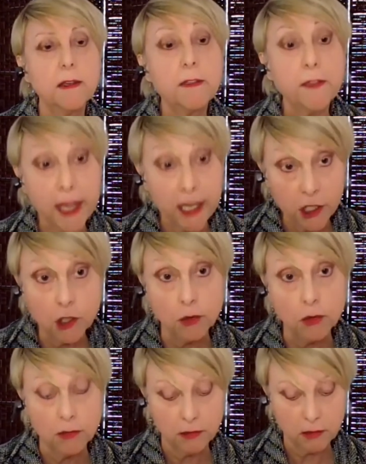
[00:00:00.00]
Thank you,
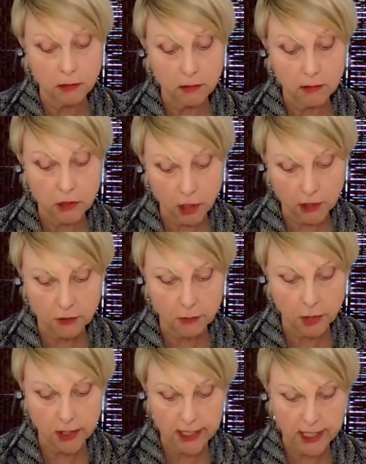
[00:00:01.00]
Dr.
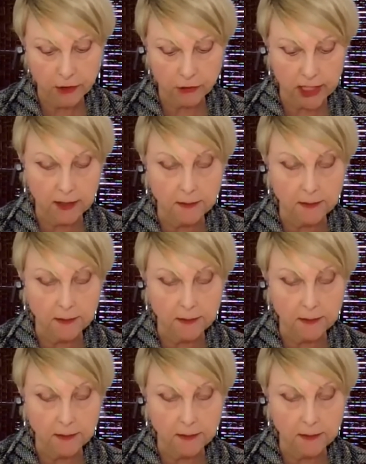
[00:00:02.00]
Bonnie Henry.